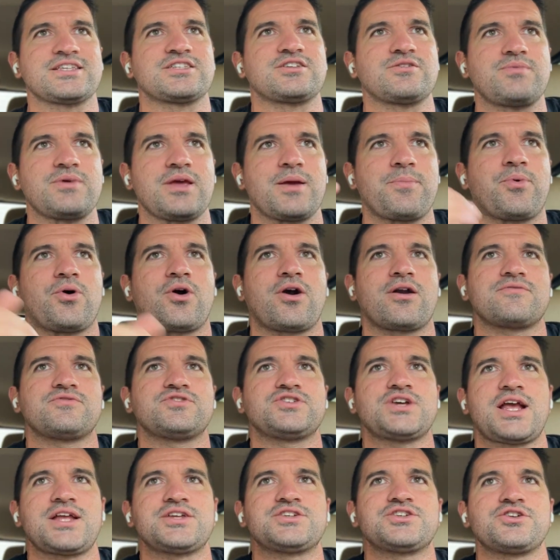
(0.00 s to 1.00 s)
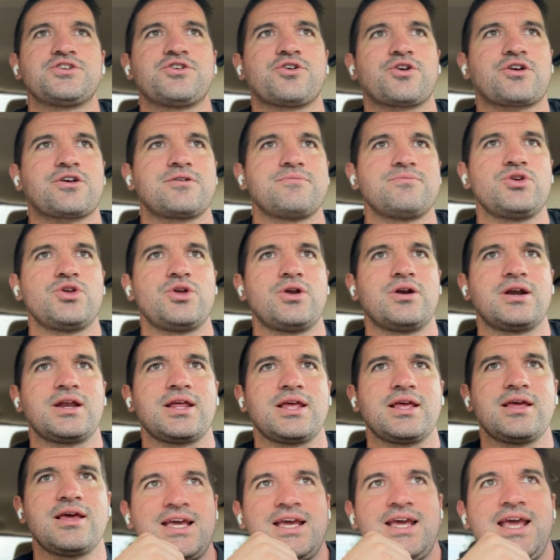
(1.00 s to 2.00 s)
to be a part of changing your
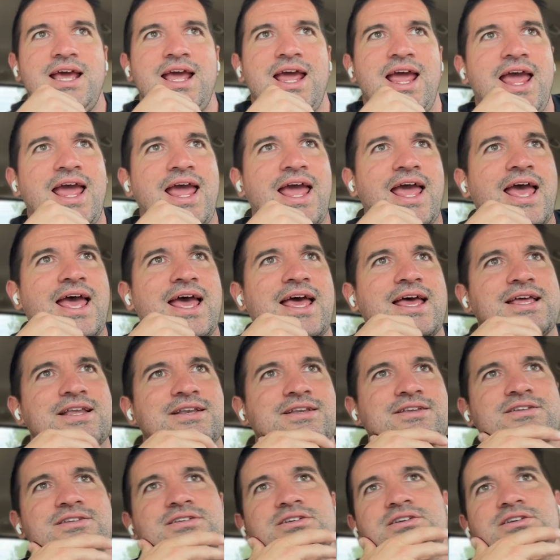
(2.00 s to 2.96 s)
community. And